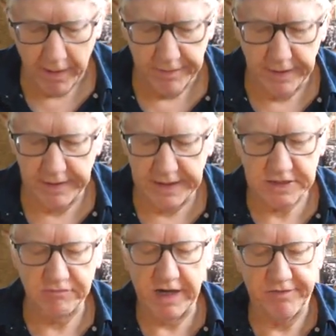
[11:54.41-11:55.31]
that
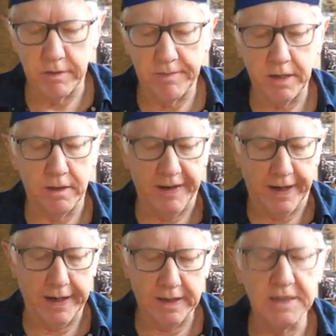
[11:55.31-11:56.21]
this Rapha Bar
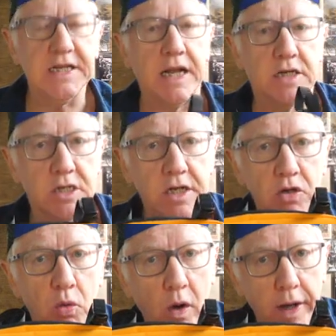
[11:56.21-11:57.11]
Bag is actually
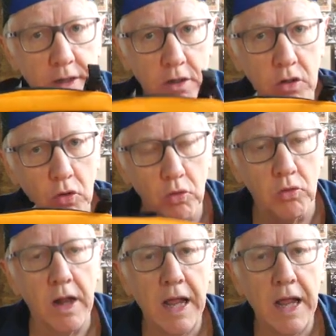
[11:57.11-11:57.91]
quite cool.